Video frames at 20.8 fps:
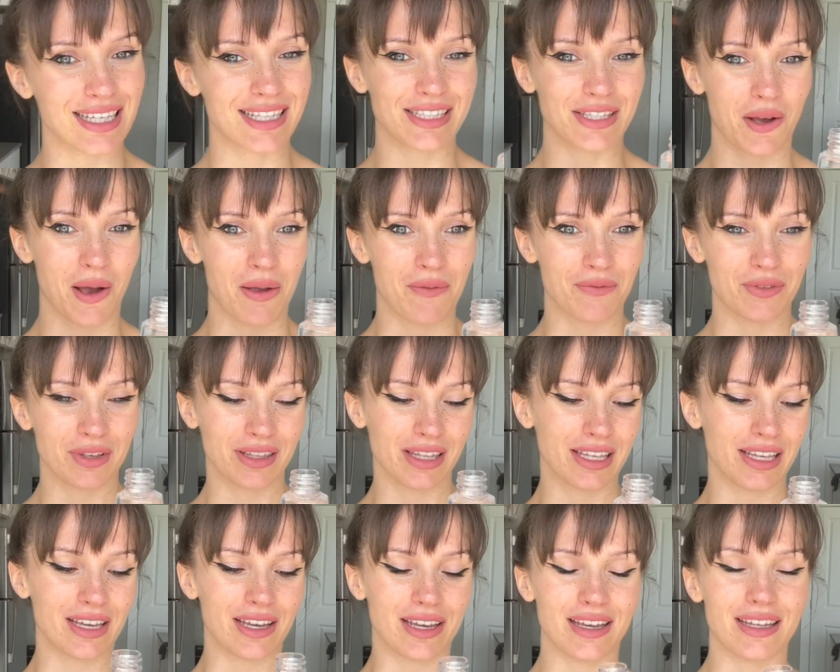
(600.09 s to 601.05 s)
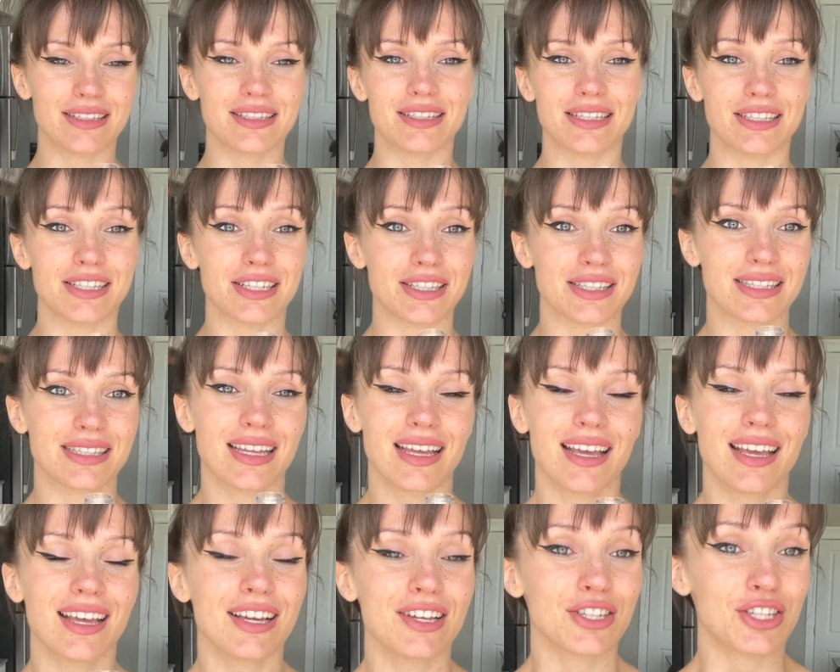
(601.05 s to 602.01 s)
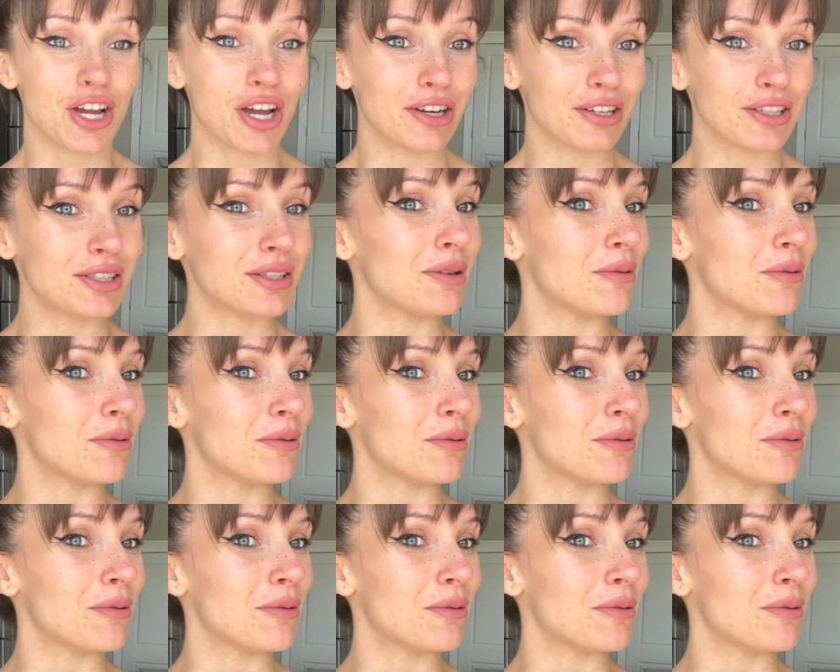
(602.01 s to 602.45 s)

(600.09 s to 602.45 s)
so I'm feeling good to just charge the